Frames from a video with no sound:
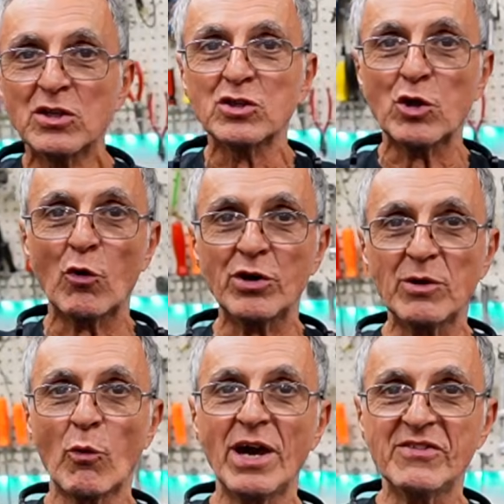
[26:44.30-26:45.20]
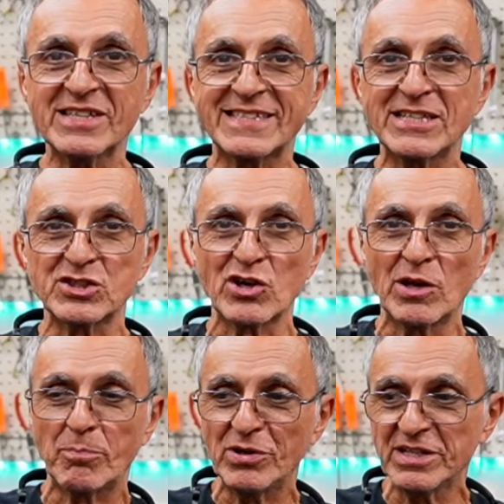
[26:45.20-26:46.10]
The only way this engine's gonna
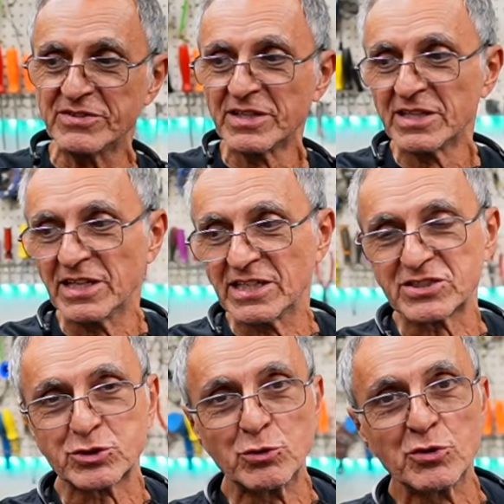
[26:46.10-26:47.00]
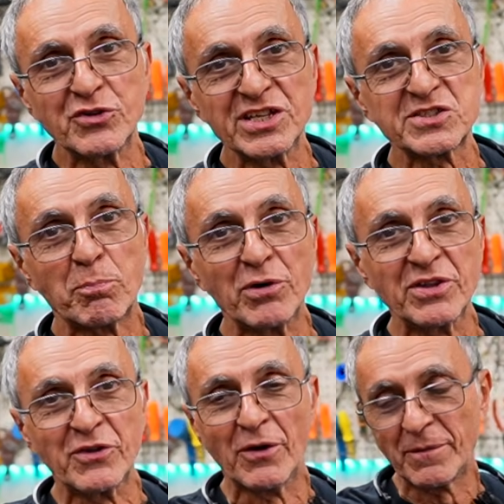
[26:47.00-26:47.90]
breathe is through this
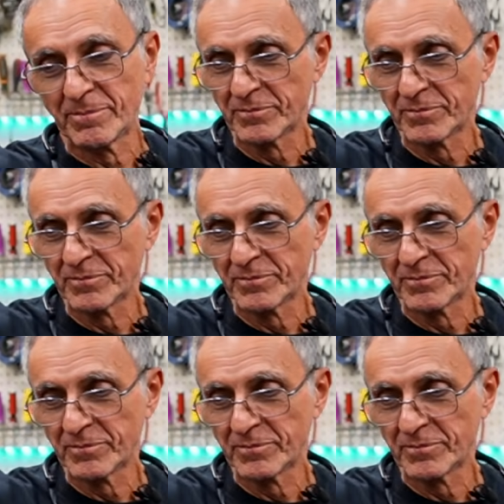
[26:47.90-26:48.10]
breather.